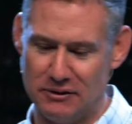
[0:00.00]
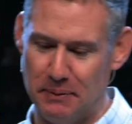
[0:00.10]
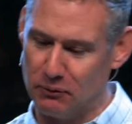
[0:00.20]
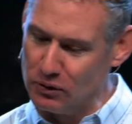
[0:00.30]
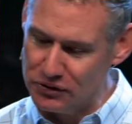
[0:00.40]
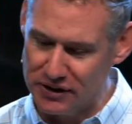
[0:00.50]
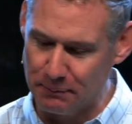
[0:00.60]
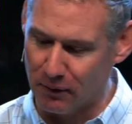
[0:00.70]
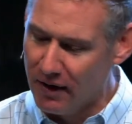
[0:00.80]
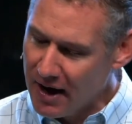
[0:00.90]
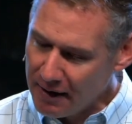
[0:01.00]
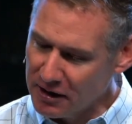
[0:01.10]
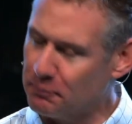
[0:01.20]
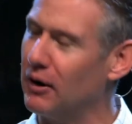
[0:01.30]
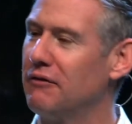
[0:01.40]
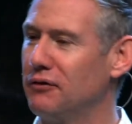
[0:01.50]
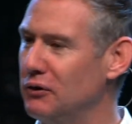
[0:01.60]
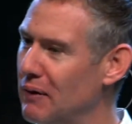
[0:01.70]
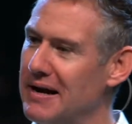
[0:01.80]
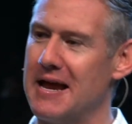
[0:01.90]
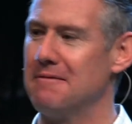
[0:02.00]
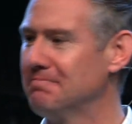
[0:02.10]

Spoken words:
been real simple. I'm going to pray for you right now.